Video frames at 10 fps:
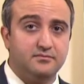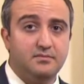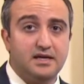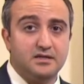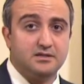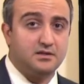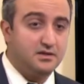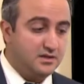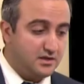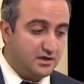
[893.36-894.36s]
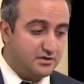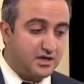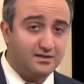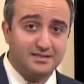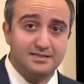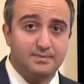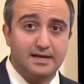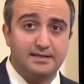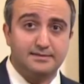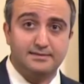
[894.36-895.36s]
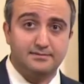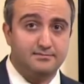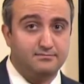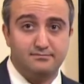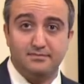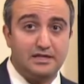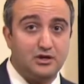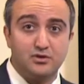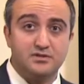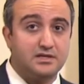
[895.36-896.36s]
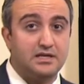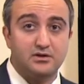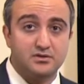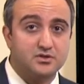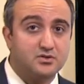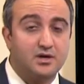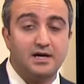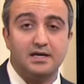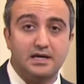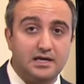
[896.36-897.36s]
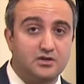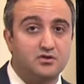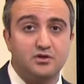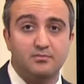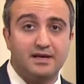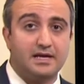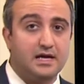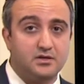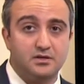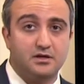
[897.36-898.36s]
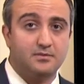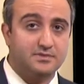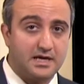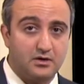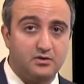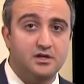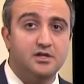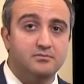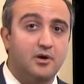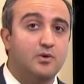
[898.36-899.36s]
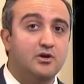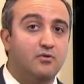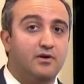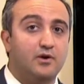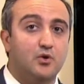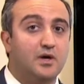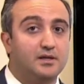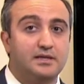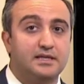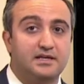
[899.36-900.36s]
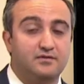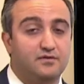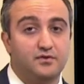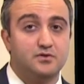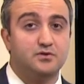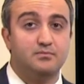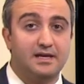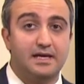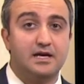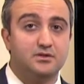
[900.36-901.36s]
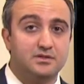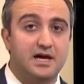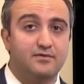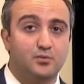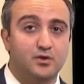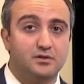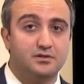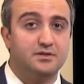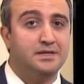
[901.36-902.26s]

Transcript: Because a child can spend years and years trying each new medication that comes out. But we know very quickly that if the first two medications haven't worked,